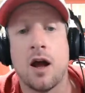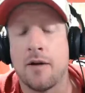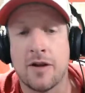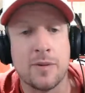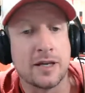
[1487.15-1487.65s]

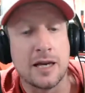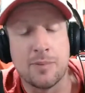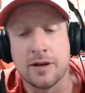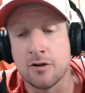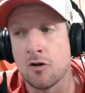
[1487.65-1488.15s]
They've been
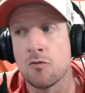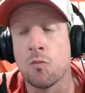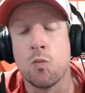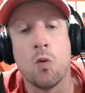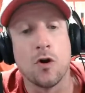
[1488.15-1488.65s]
keeping
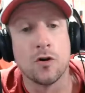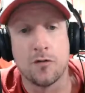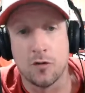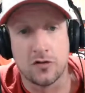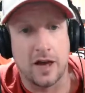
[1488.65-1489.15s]

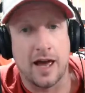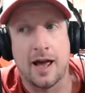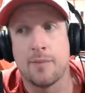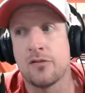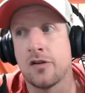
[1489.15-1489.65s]
wonderful
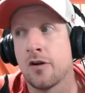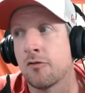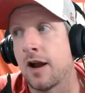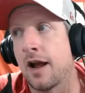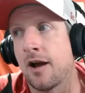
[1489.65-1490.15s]
tabs
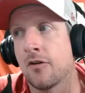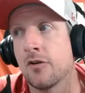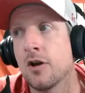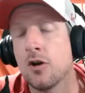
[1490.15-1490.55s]
around